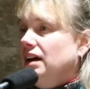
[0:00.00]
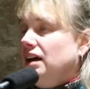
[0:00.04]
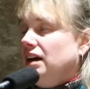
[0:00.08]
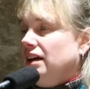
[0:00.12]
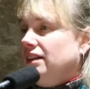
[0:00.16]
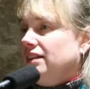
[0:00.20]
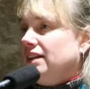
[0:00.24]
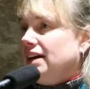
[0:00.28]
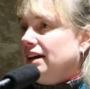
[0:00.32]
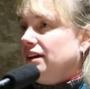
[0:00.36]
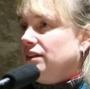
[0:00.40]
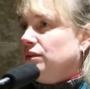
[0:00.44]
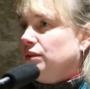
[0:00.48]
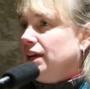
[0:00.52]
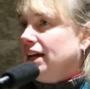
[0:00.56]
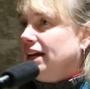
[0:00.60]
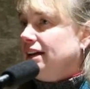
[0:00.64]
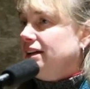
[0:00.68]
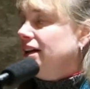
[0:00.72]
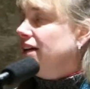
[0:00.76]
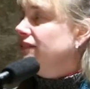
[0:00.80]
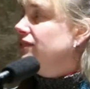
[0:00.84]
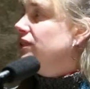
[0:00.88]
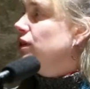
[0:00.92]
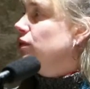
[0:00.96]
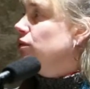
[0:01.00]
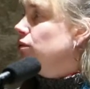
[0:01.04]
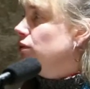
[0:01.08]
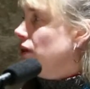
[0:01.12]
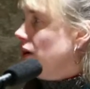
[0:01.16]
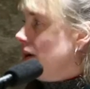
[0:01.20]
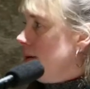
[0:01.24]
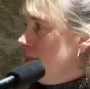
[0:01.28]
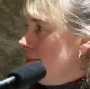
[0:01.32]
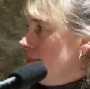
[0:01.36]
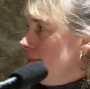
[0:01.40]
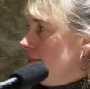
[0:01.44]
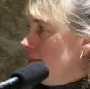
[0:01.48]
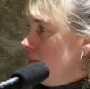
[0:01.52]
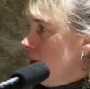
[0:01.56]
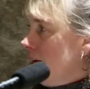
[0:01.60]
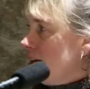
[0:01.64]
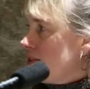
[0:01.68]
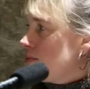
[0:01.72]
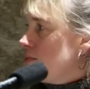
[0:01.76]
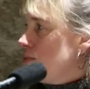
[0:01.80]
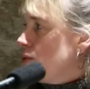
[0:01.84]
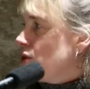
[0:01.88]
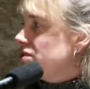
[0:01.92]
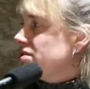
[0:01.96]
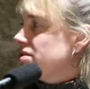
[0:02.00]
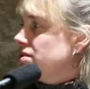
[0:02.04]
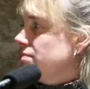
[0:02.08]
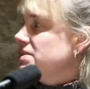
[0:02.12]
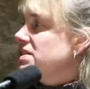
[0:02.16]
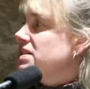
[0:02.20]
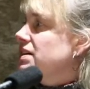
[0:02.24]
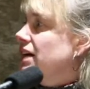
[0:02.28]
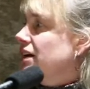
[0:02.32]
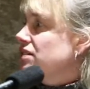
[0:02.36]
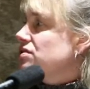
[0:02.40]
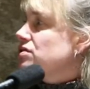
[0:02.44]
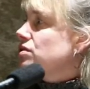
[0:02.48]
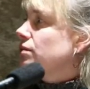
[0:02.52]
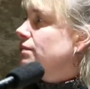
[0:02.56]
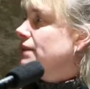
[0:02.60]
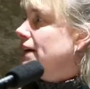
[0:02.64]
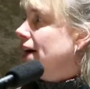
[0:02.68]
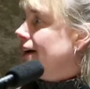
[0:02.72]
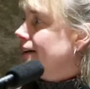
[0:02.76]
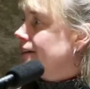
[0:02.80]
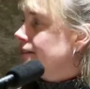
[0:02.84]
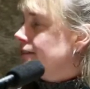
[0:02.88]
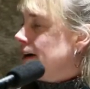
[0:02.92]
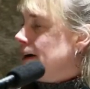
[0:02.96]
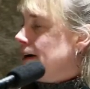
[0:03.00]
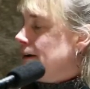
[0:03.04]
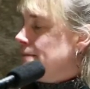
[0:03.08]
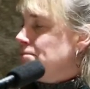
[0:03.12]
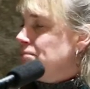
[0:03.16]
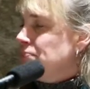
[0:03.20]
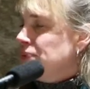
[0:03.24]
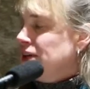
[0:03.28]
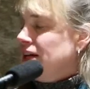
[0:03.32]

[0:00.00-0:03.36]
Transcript: that can give you a much more substantial background,